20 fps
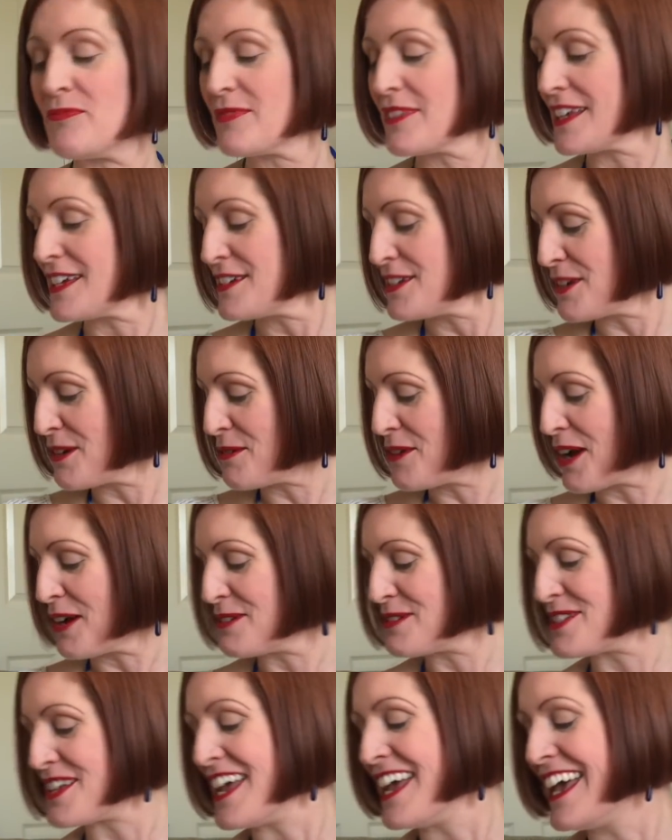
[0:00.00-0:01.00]
They're so
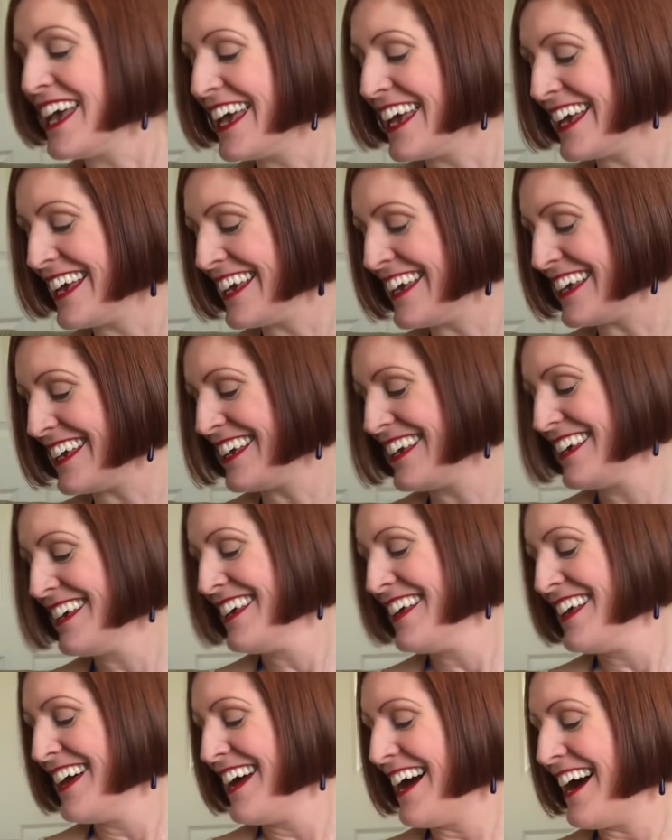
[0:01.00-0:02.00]
cozy.
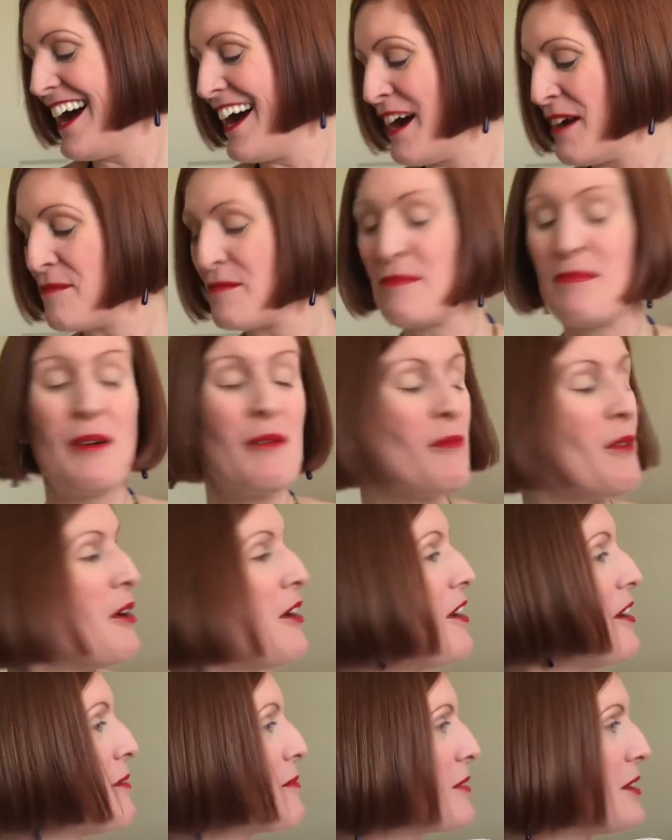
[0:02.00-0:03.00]
But what
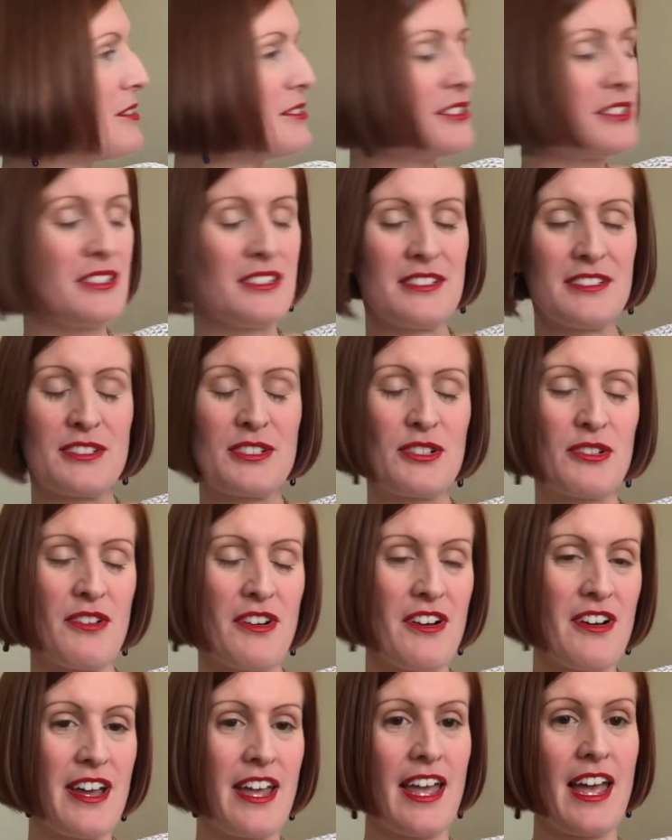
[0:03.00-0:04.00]
I'm going to
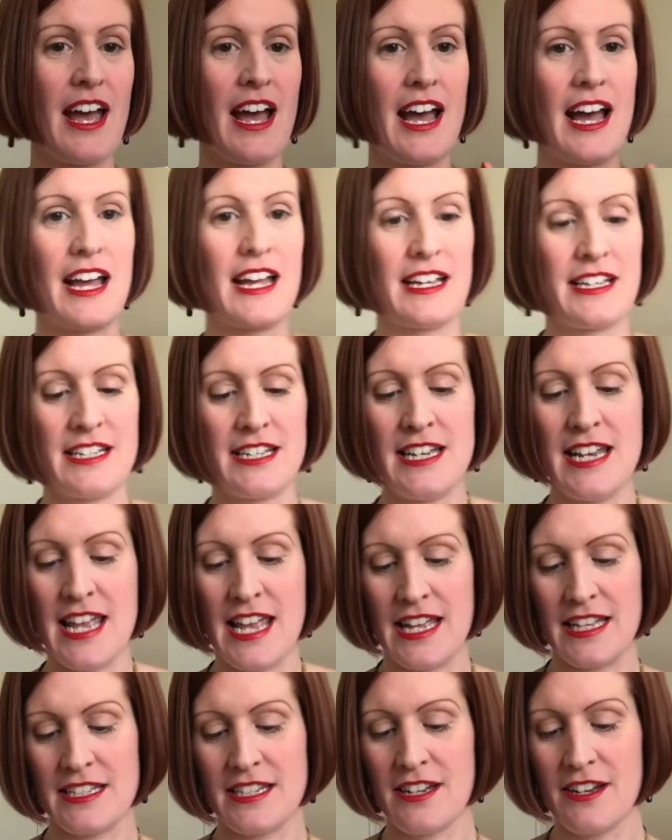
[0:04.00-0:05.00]
try and
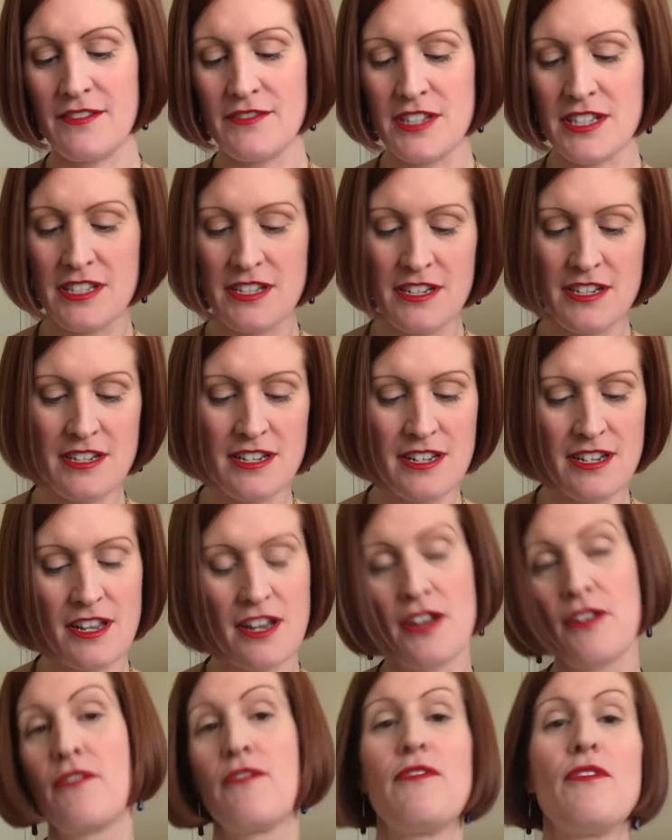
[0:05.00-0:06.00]
knit, I've decided to
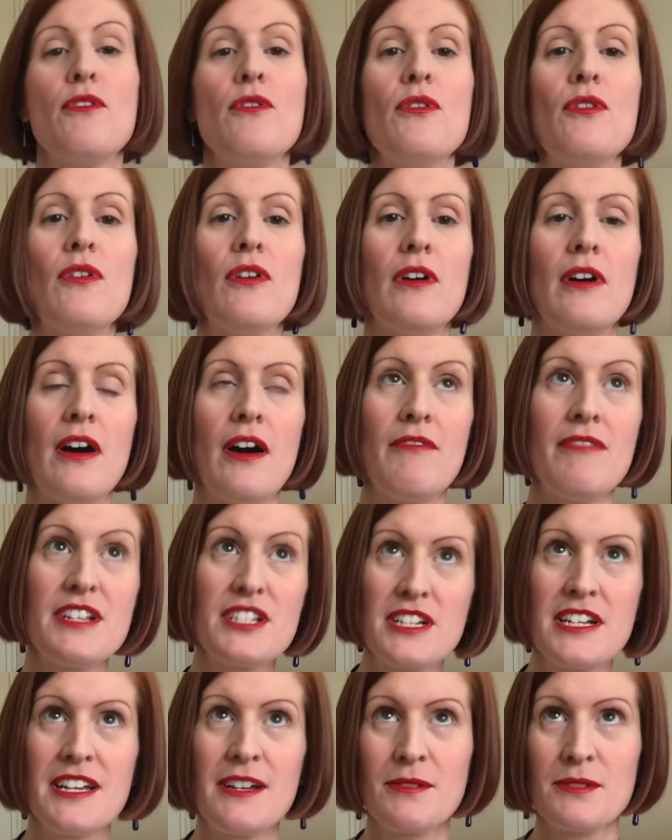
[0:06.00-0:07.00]
go for,
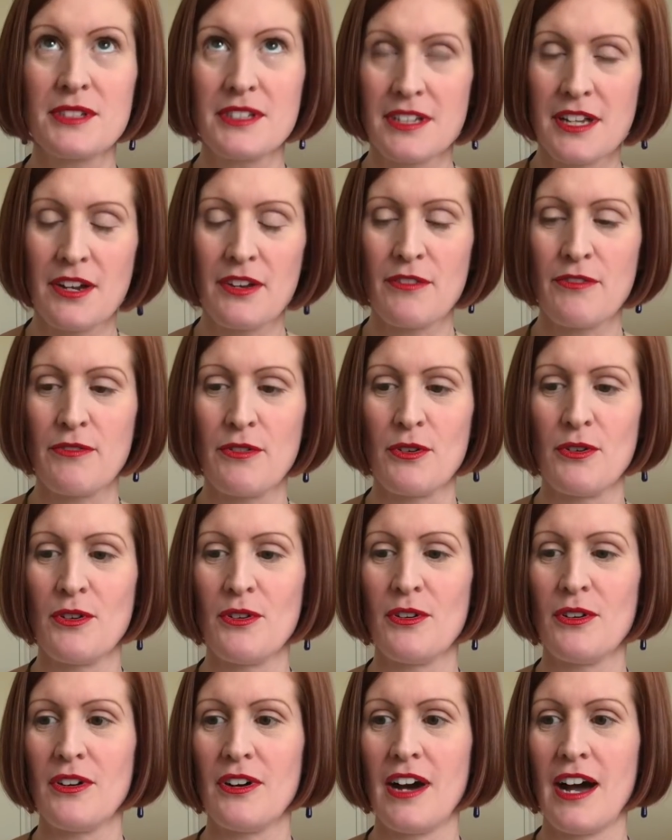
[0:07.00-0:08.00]
originally I was going to go
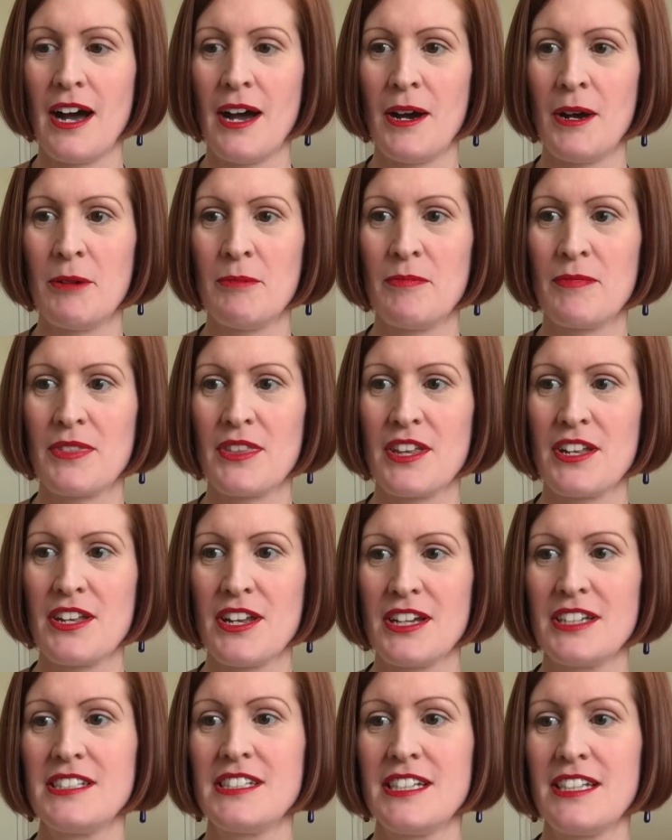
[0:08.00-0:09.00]
for the
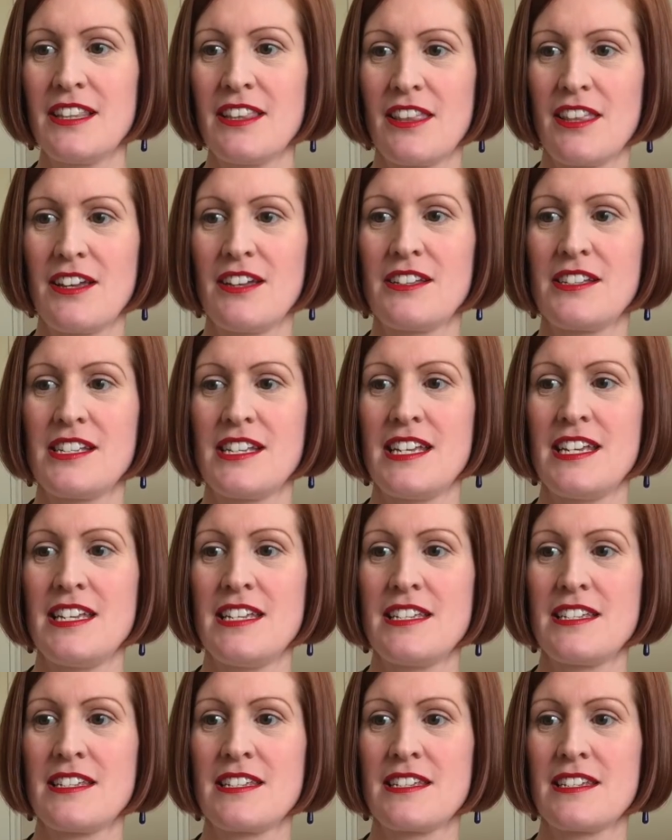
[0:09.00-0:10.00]

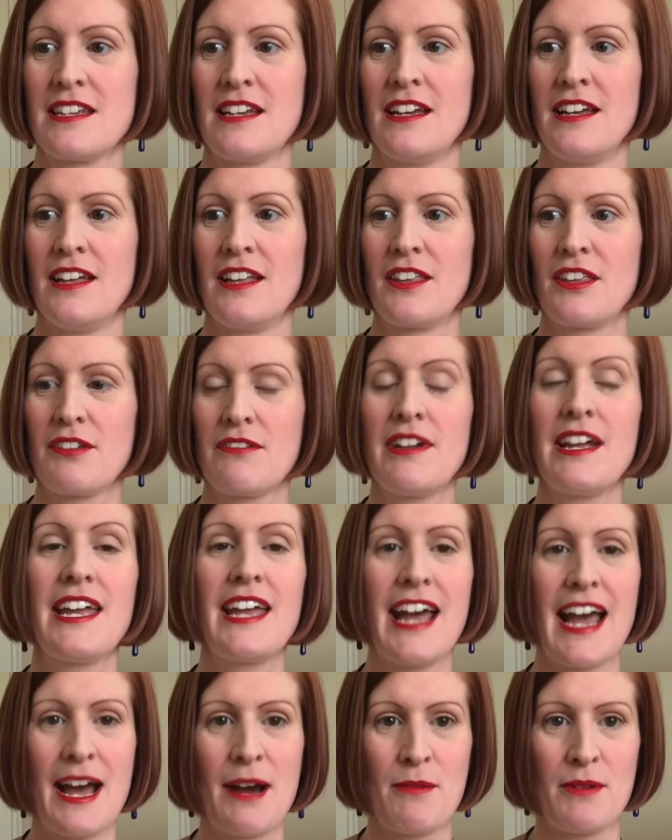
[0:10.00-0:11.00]
1930s
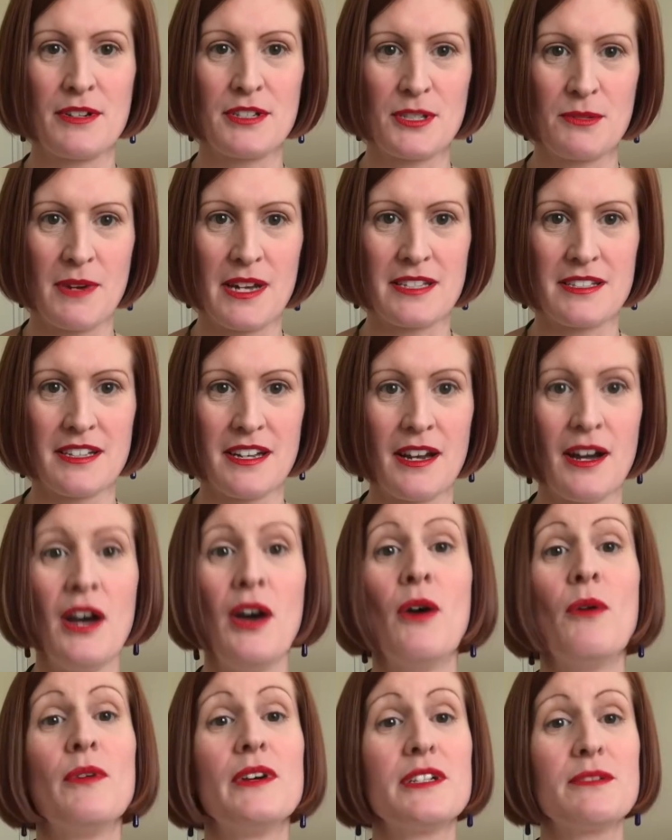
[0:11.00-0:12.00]
3-hour sweater,
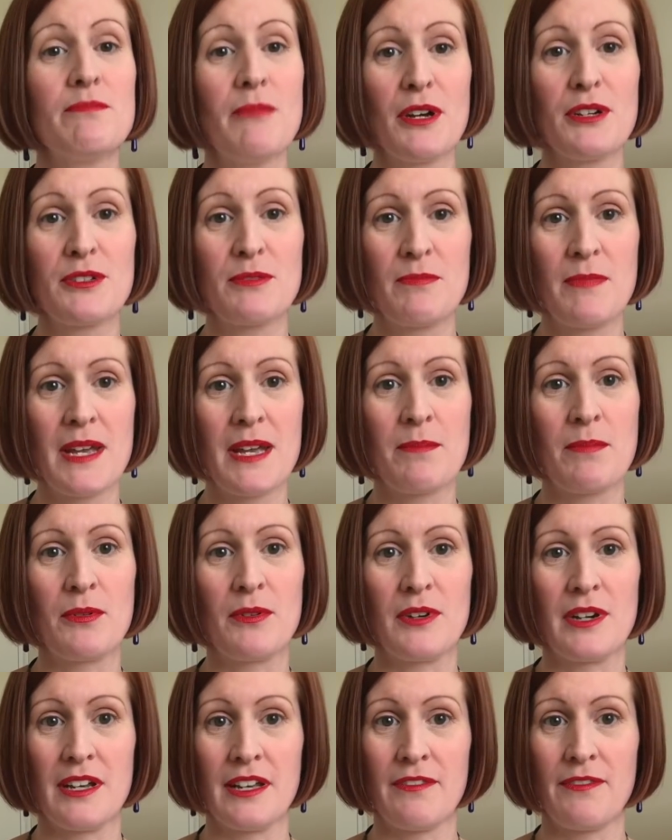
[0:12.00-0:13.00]
which most
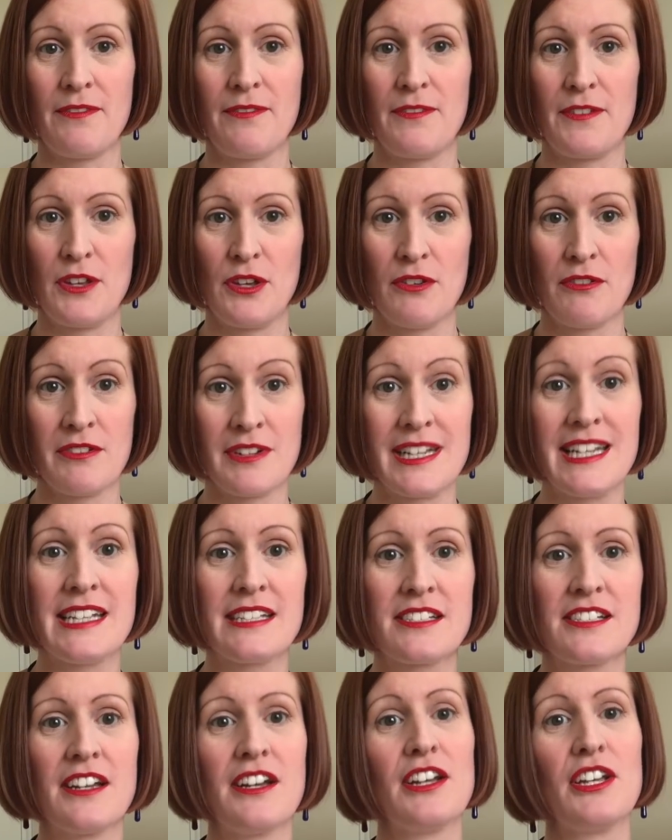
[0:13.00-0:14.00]
people, if you're a
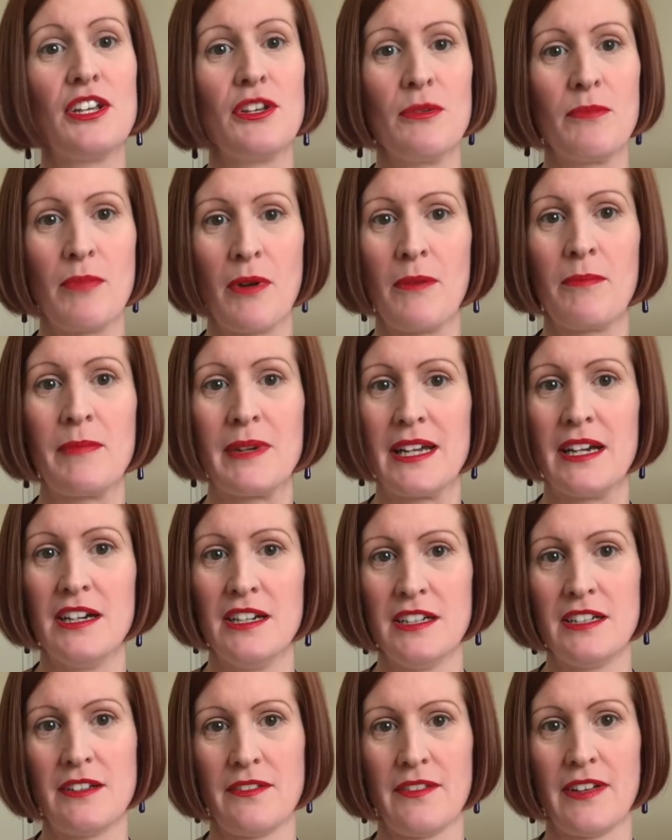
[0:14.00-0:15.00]
knitter, you probably
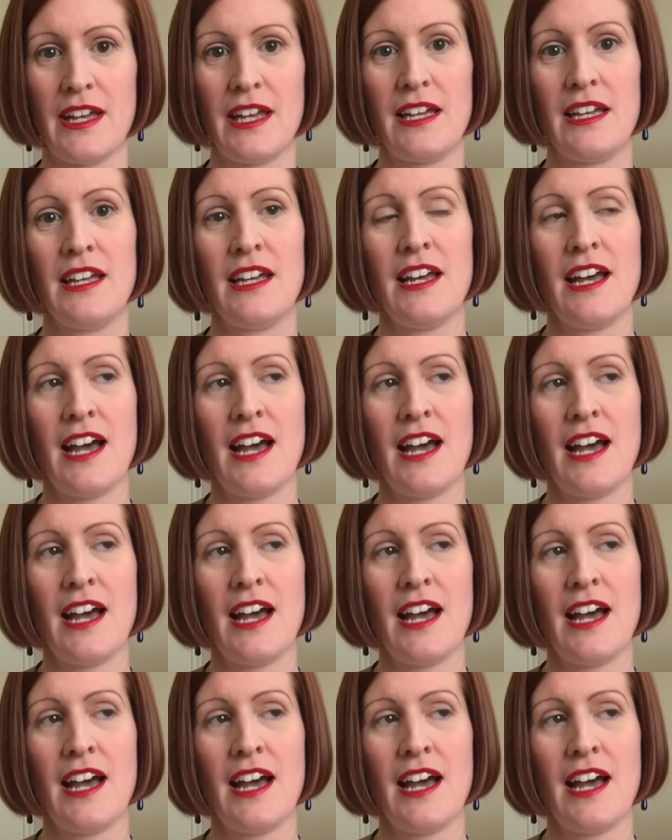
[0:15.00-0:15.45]
heard of it.